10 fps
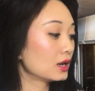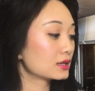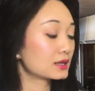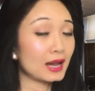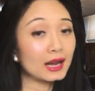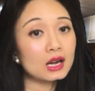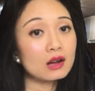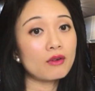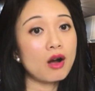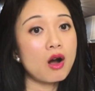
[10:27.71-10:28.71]
Second
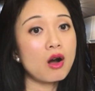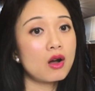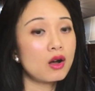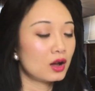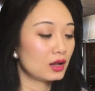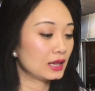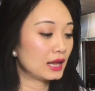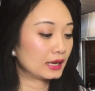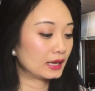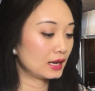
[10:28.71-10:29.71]
of all,
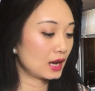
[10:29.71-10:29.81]
like